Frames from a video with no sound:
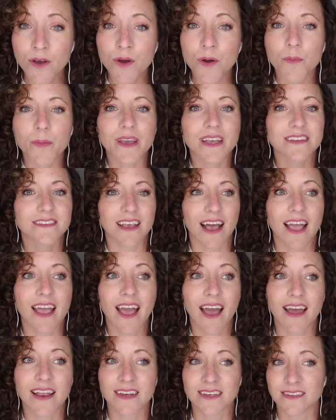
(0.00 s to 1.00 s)
because I
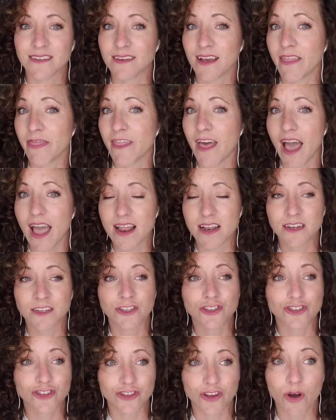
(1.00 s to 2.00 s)
hadn't done that
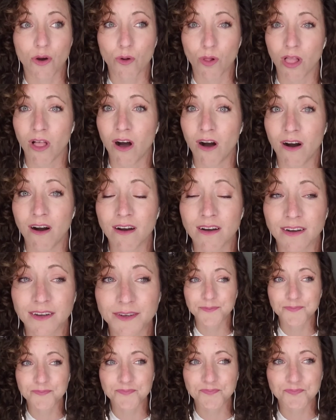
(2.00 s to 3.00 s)
in so long.
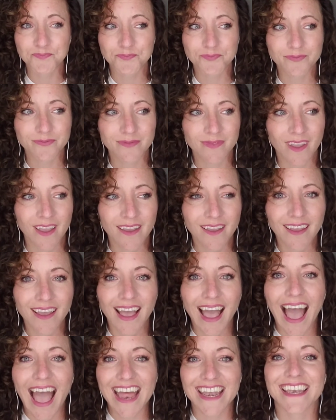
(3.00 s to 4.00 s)

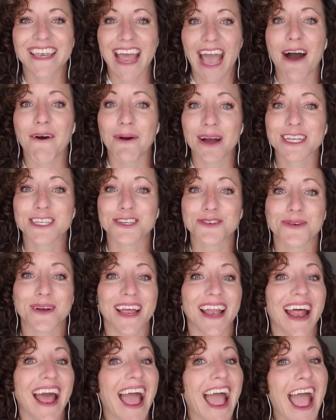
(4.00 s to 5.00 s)
And now I do
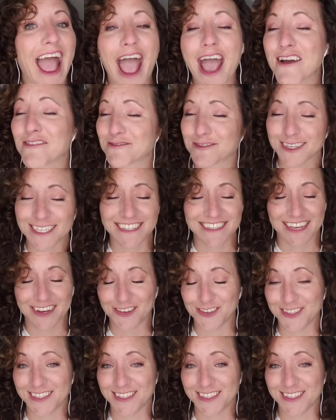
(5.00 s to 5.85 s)
it every single